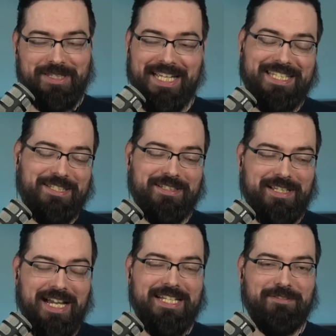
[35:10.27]
but that's
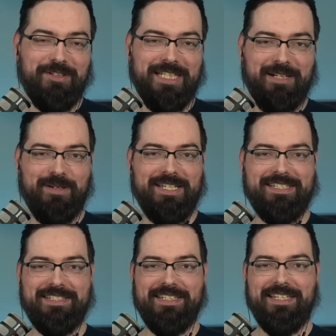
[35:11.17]
kind of
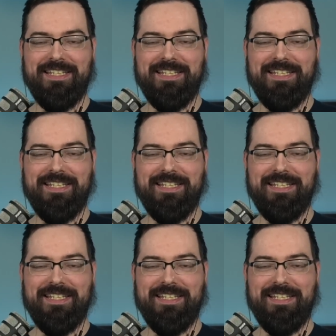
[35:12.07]
hilarious